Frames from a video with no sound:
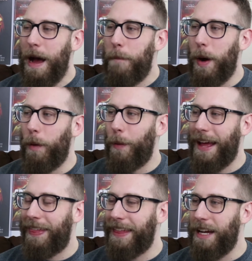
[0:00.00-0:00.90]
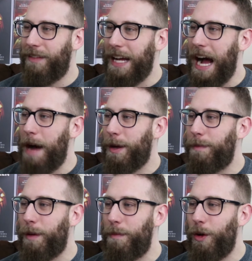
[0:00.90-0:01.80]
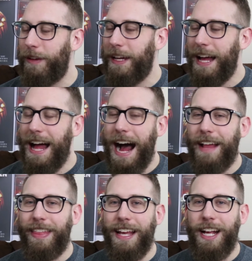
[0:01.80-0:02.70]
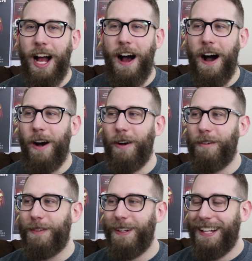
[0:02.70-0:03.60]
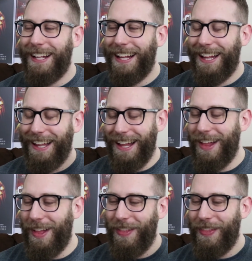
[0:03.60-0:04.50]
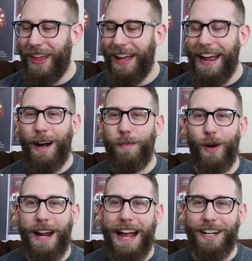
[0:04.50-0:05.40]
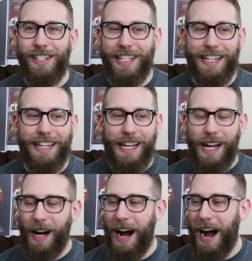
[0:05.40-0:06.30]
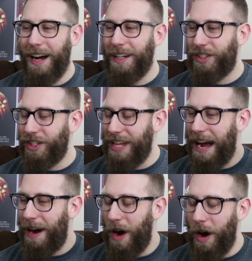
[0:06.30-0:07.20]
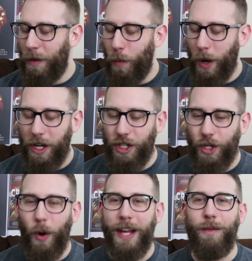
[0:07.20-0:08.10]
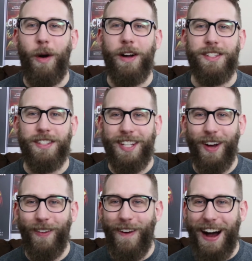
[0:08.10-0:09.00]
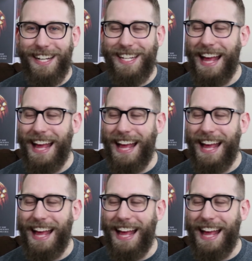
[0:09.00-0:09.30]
But when I think of a comic book movie, I think of the airport hangar scene. Just what a joy it was to watch